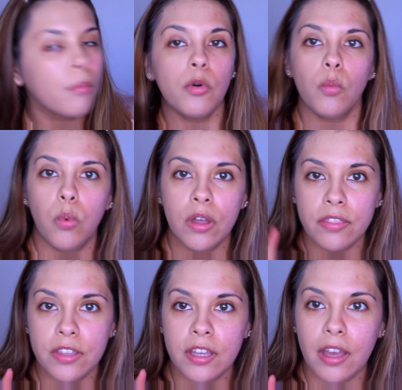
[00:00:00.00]

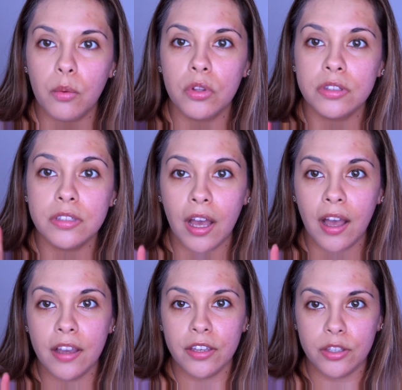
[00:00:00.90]
One thing I will
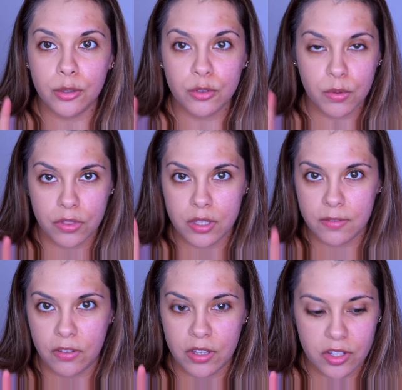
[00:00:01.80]
not use with
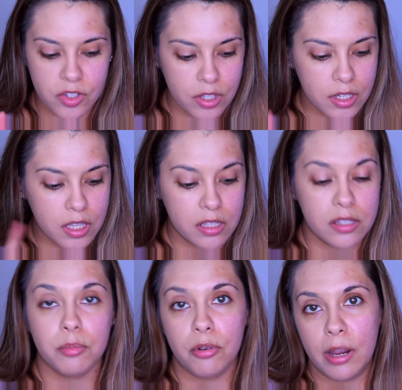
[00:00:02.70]
this foundation
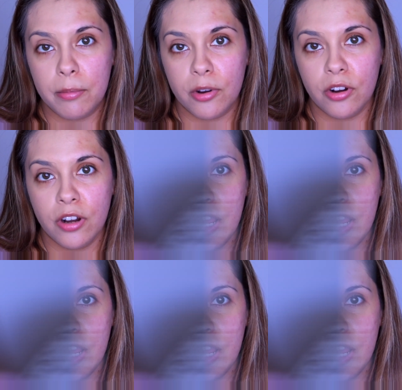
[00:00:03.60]
is the primer.